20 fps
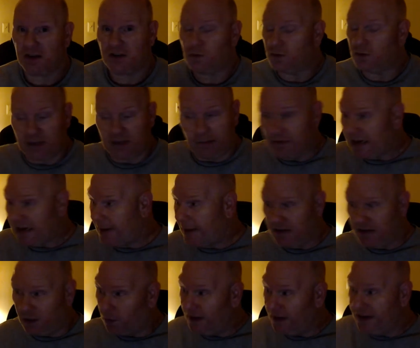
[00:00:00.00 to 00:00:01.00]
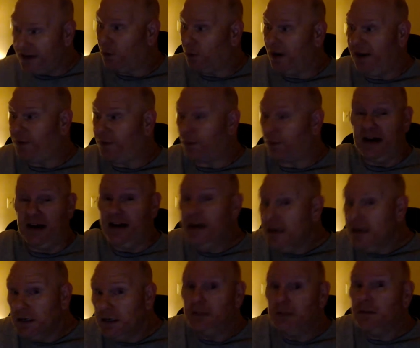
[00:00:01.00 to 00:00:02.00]
Sometime in 2023,
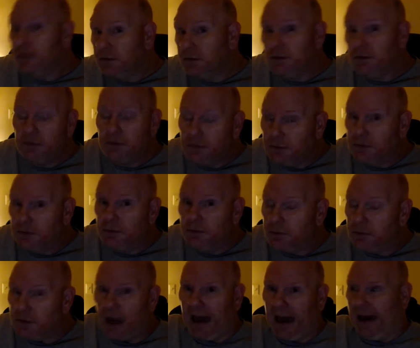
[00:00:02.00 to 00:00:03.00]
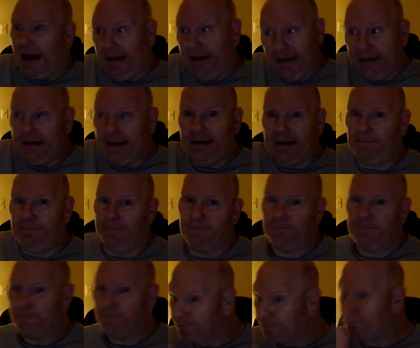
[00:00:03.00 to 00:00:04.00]
I can get
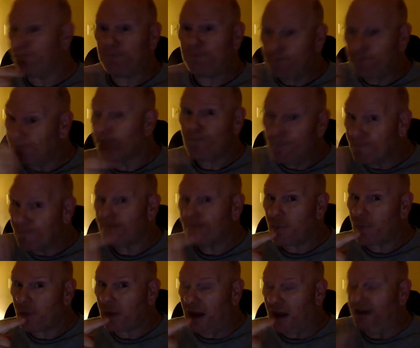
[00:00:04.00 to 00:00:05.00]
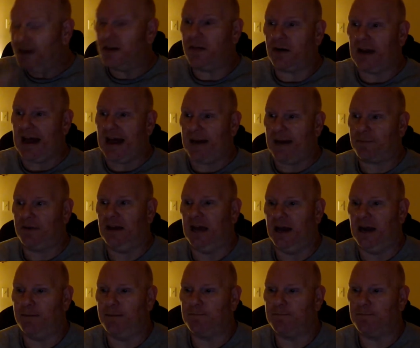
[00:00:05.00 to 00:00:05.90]
another lab reline.